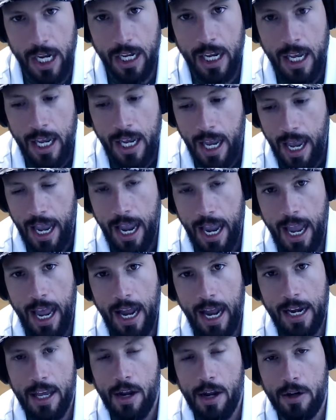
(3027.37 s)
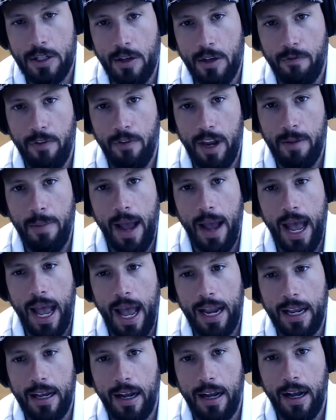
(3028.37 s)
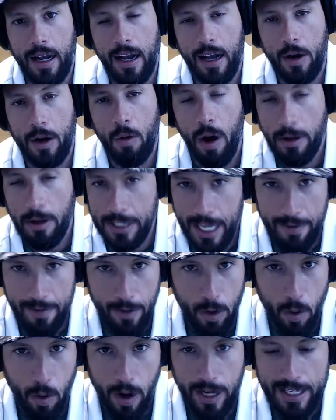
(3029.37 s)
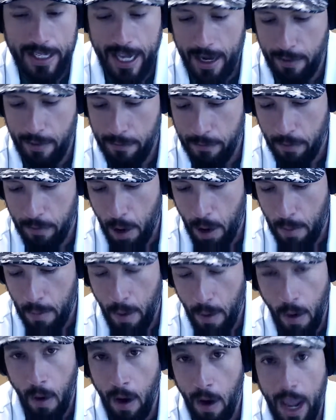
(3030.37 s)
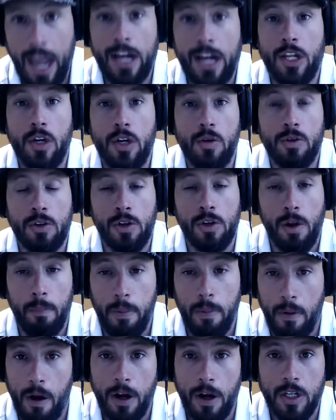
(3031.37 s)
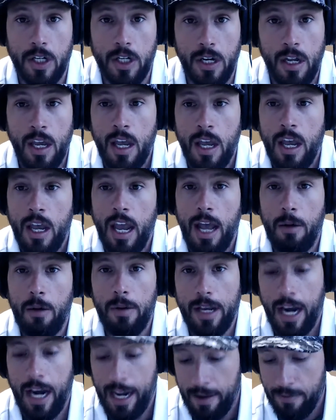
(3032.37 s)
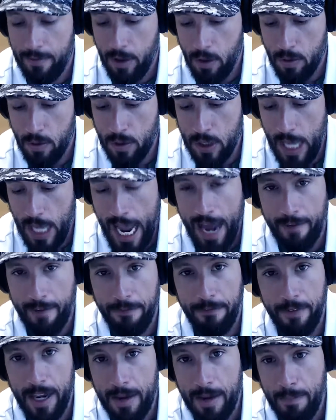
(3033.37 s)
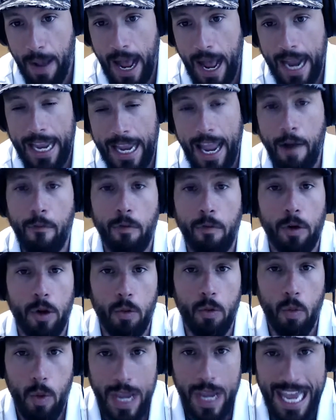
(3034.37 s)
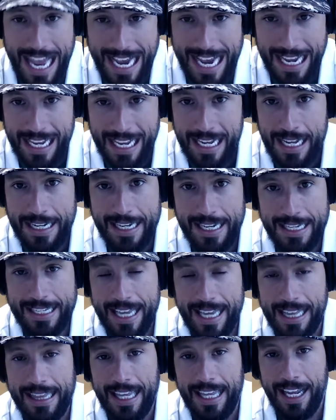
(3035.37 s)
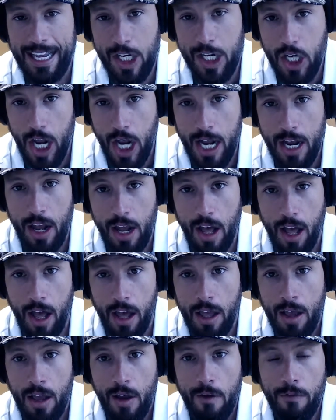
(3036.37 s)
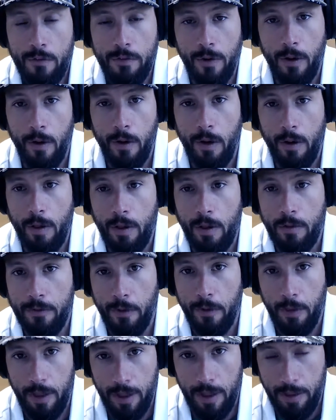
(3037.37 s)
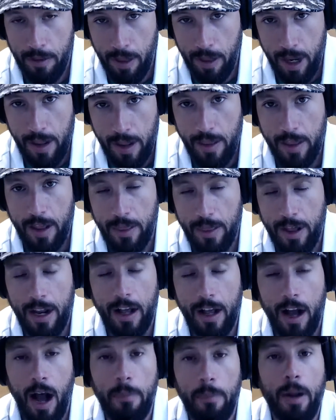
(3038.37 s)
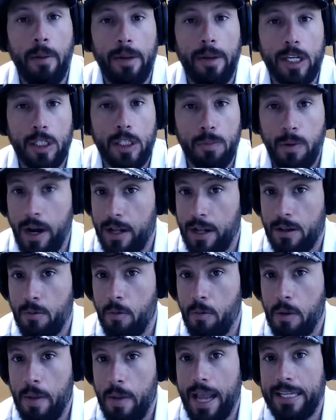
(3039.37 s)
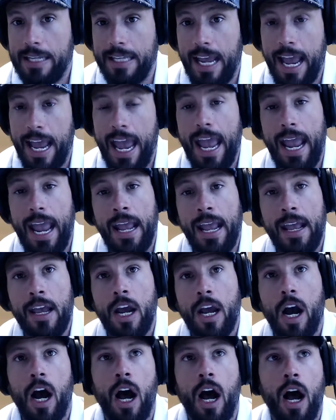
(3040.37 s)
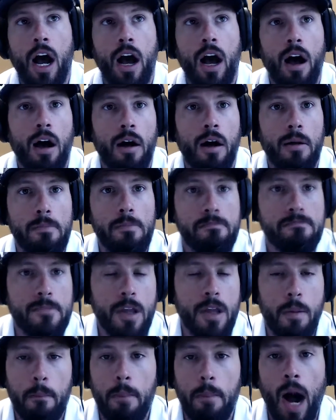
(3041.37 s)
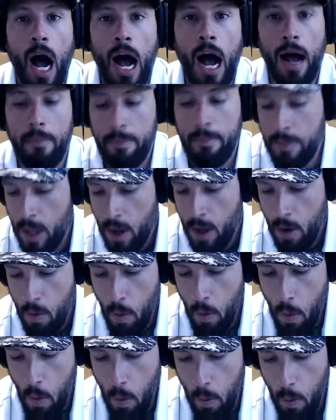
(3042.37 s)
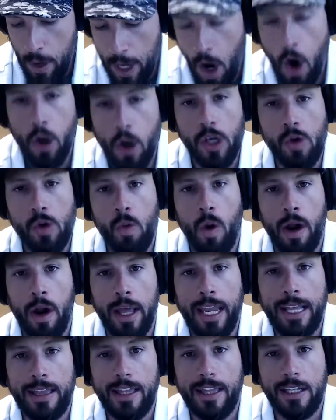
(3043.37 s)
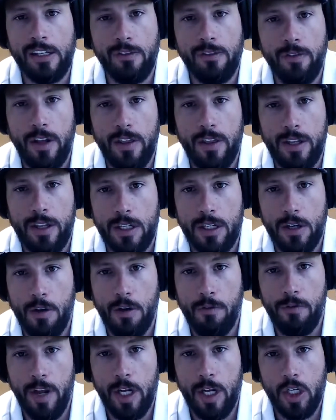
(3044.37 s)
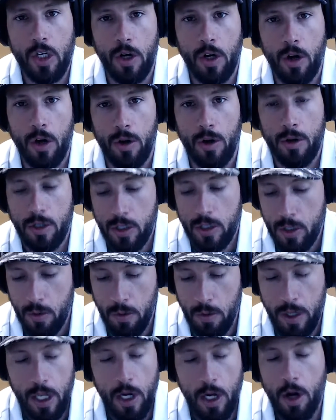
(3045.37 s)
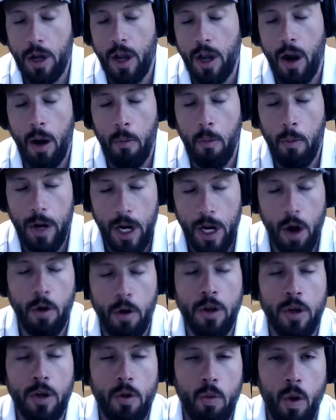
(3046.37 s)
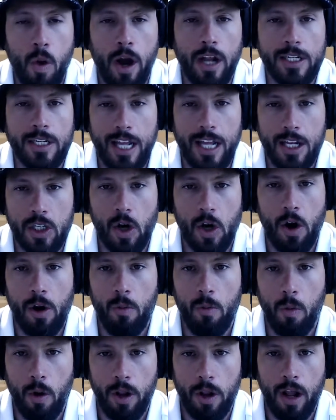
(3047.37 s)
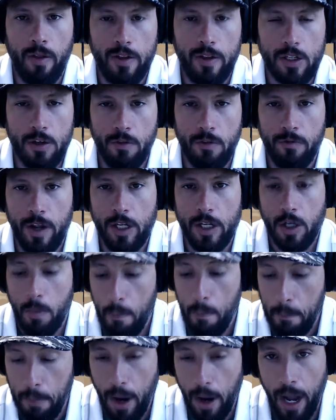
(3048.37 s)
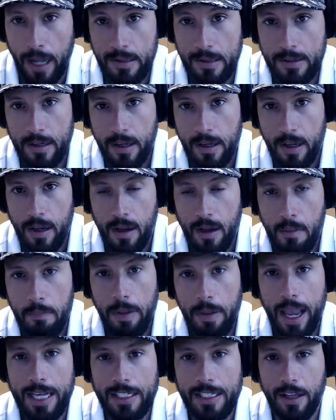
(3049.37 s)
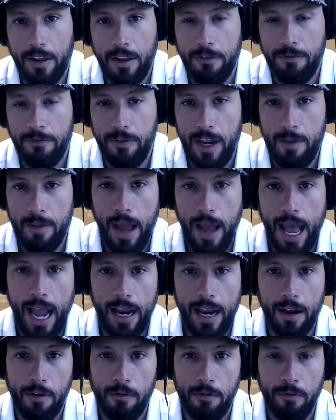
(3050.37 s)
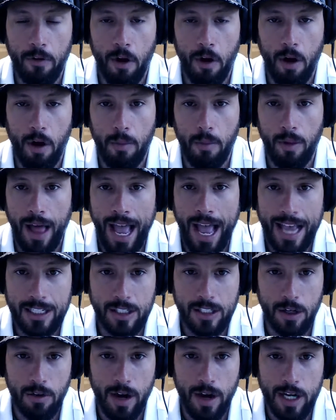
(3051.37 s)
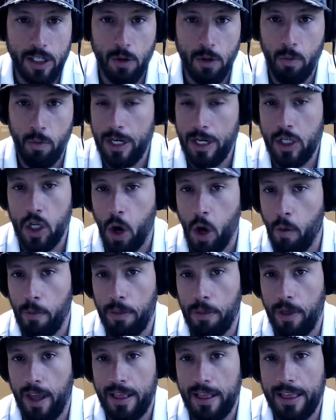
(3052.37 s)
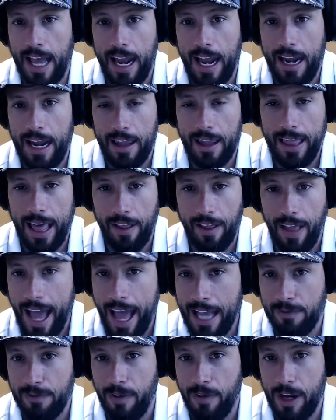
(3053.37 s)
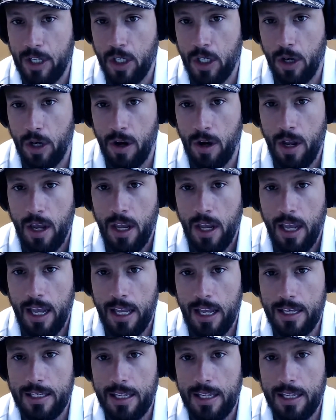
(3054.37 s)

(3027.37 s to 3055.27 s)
And here's the feedback, qualitative and quantitative, from our end users on production. And we kind of use that feedback every week to set the agenda for the upcoming sprint. We may say, hey, Bob, we know you want to get this new feature. We know you want us to get started working on this new feature, but based on the feedback from last iteration, we don't think that last feature is